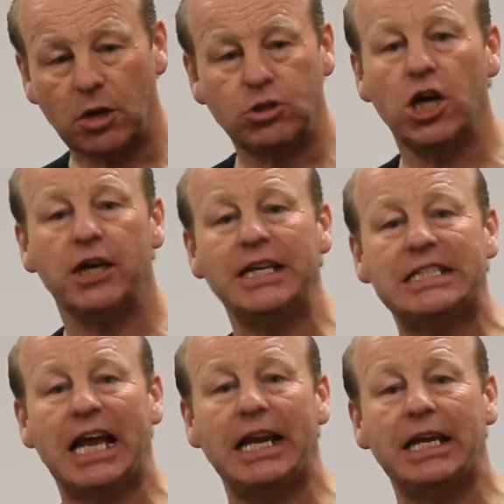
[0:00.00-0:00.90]
turning
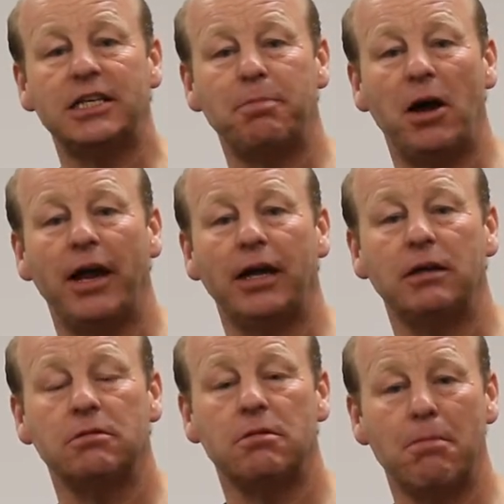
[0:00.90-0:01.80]
selling into buying,
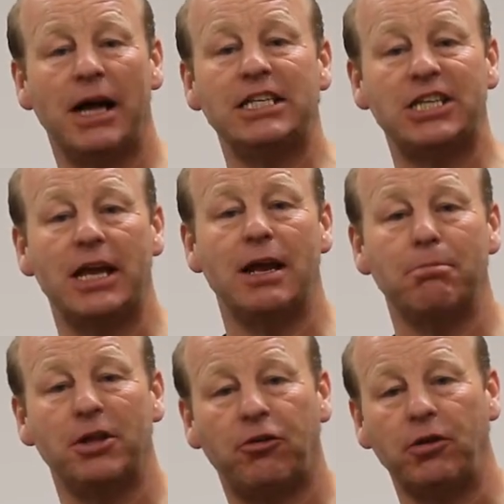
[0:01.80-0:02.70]
mindset
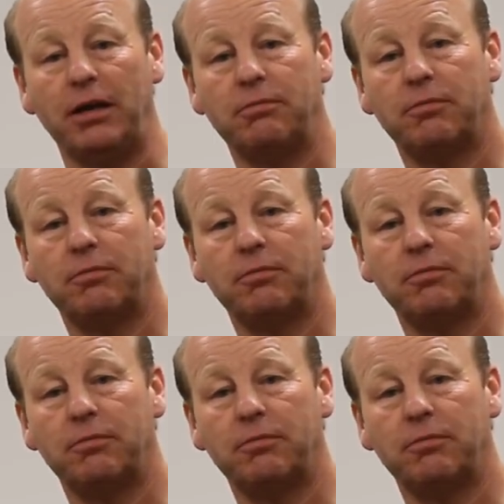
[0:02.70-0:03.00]
number 3.